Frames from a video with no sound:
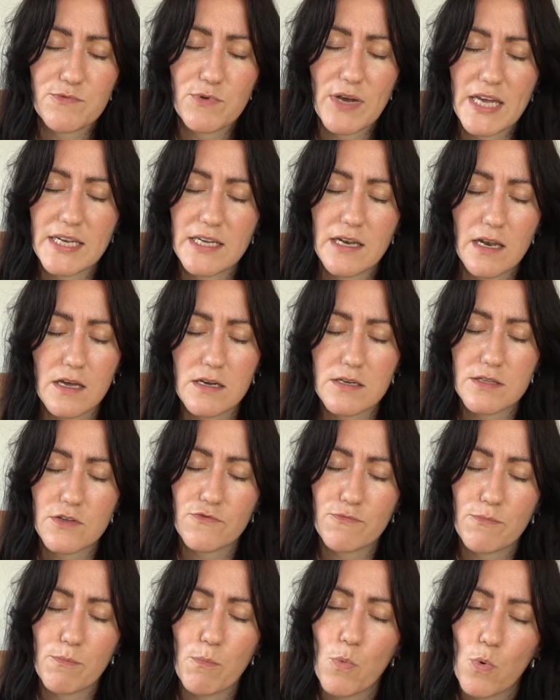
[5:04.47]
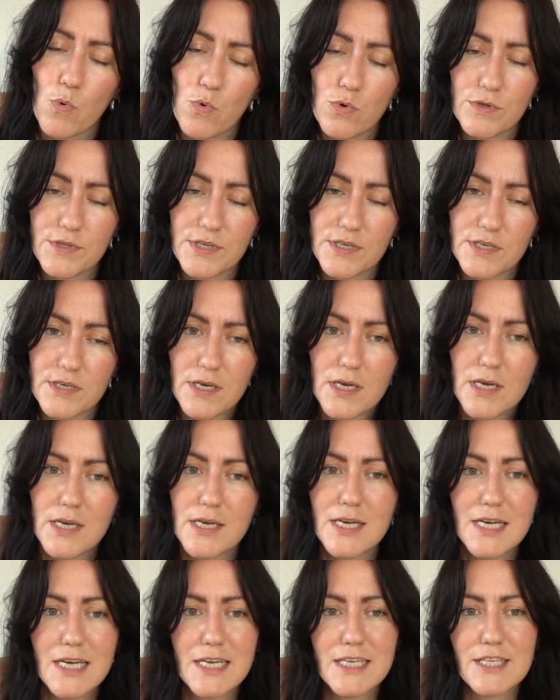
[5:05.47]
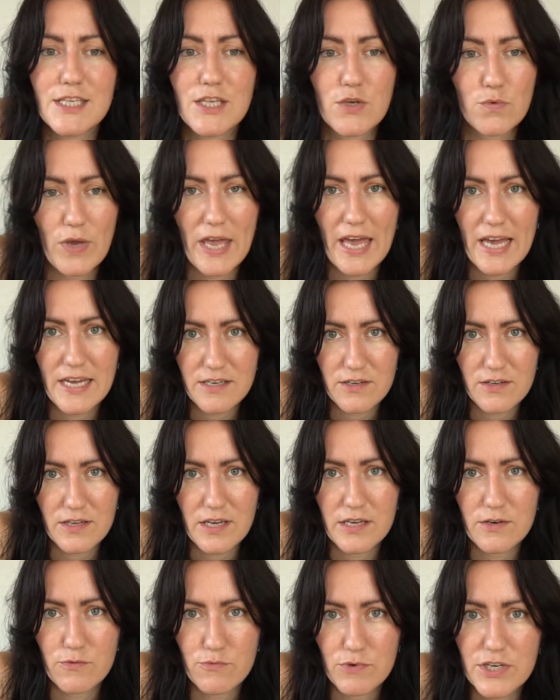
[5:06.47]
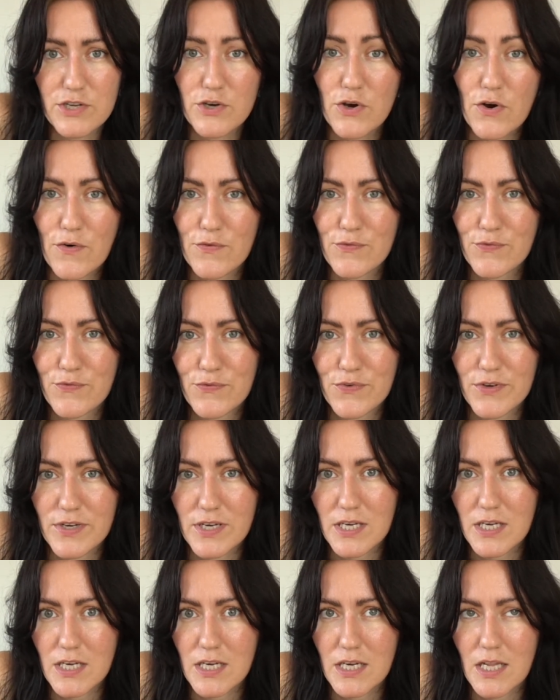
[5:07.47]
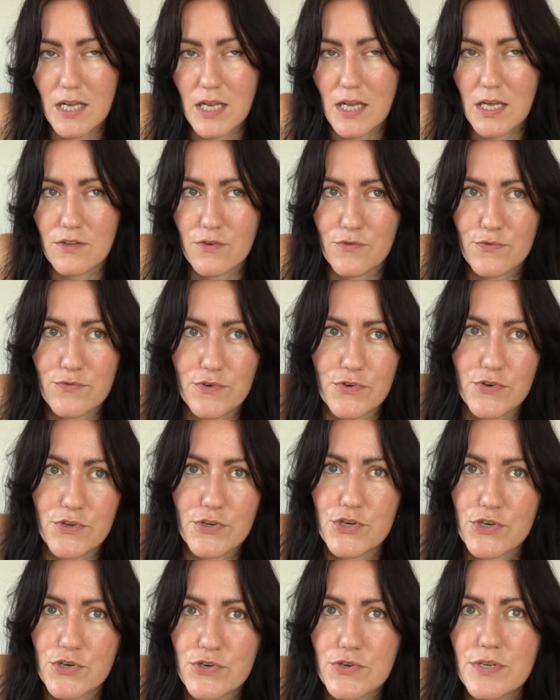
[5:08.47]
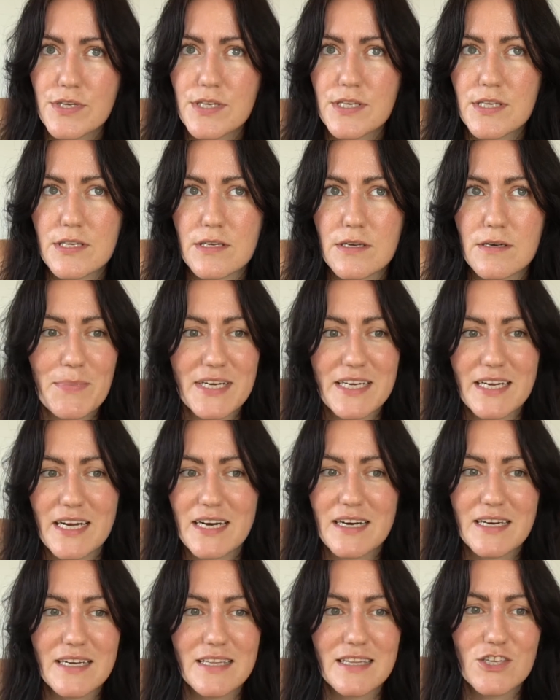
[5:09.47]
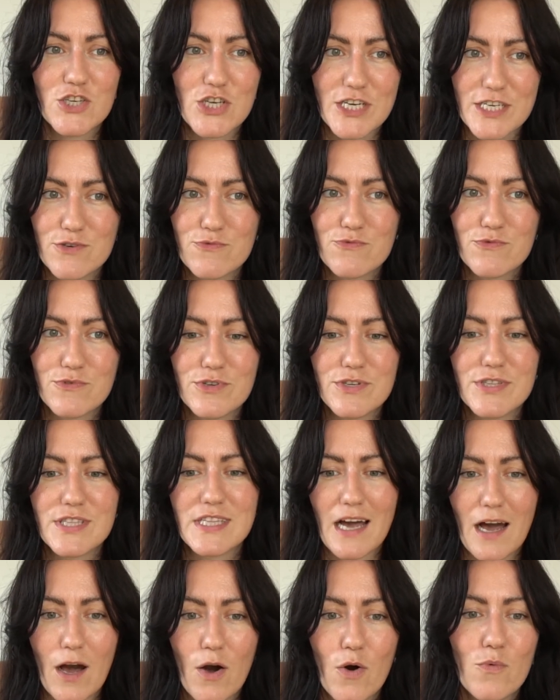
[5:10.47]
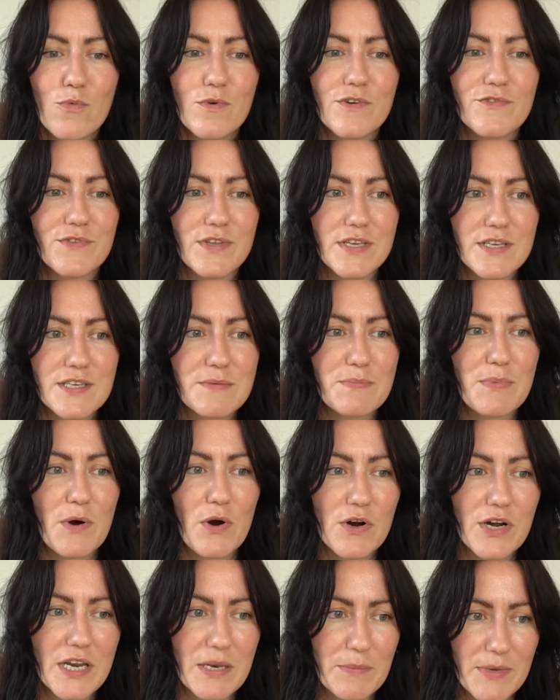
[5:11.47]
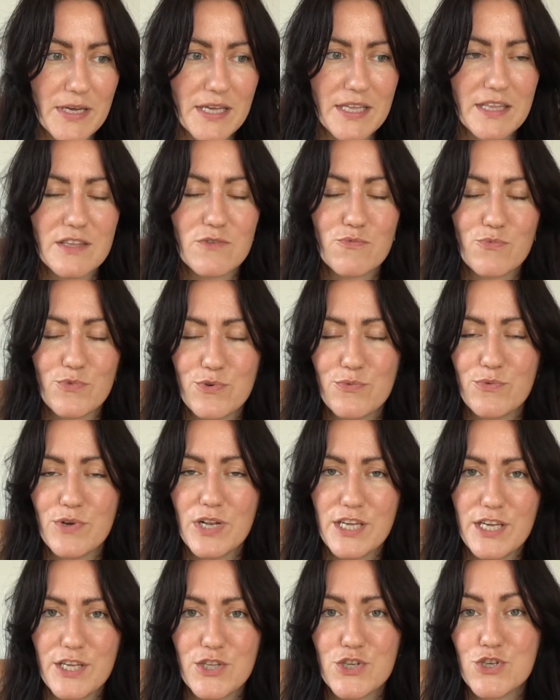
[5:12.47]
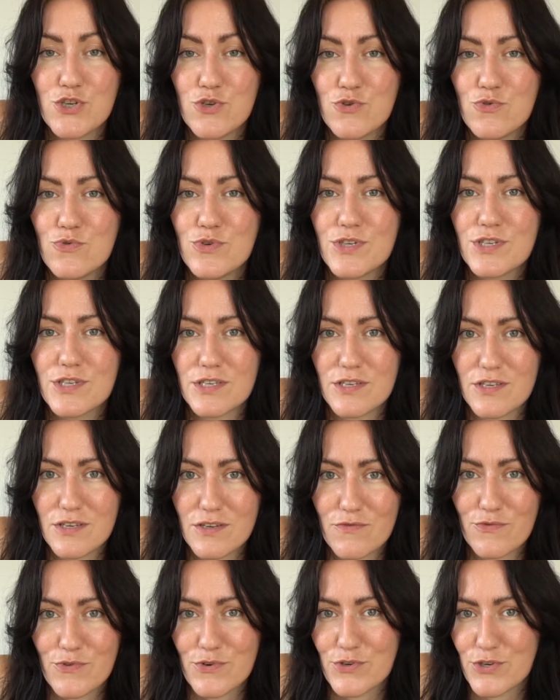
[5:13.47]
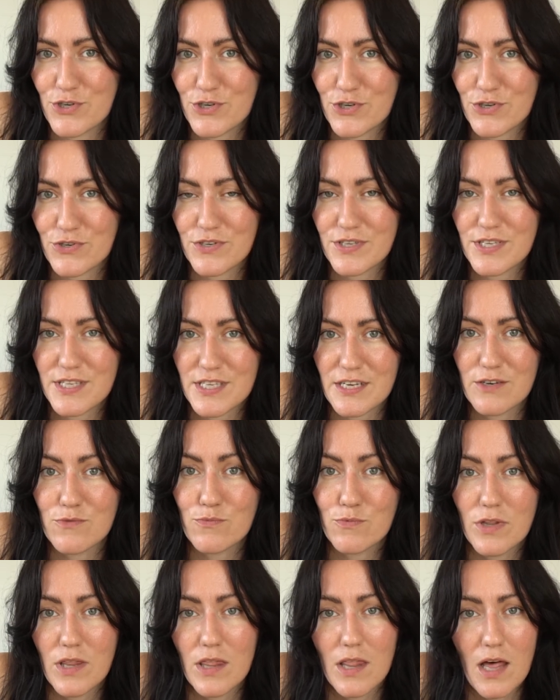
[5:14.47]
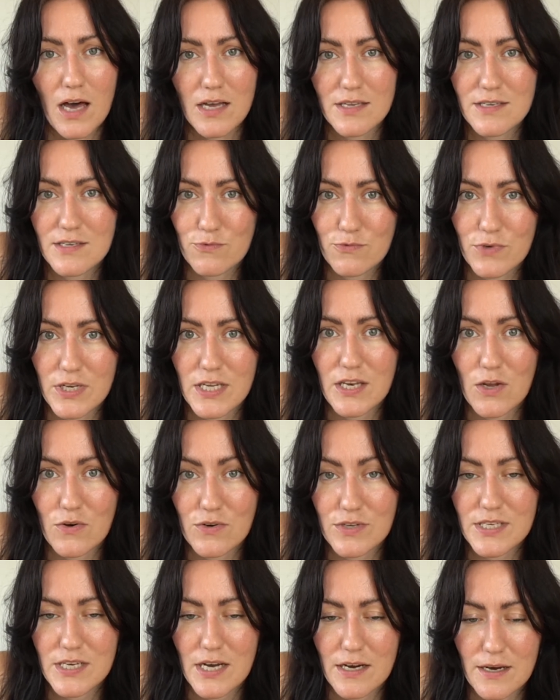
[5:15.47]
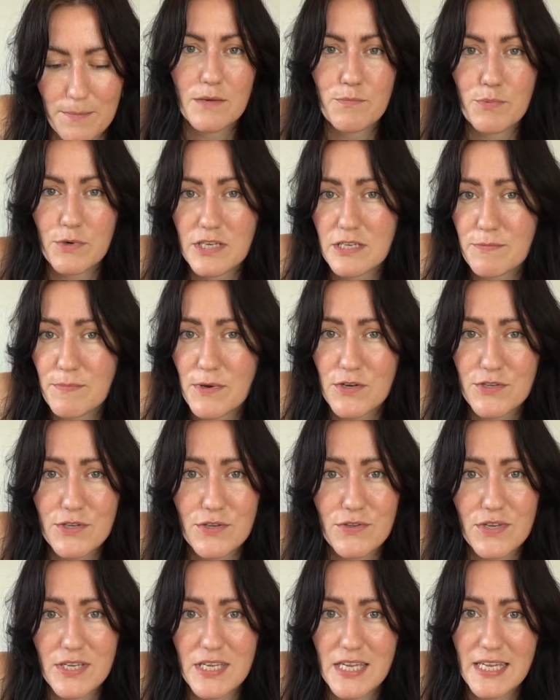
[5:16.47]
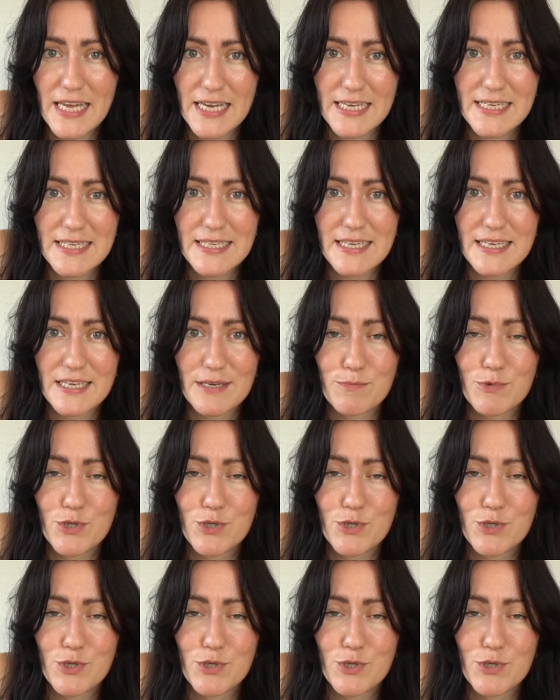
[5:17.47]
we had a lot of mold. So we had to get rid of a lot of furnitures. But yeah, in general, now with this apartment, we really choose furnitures that will last a really long time. That brings me also to the next tip: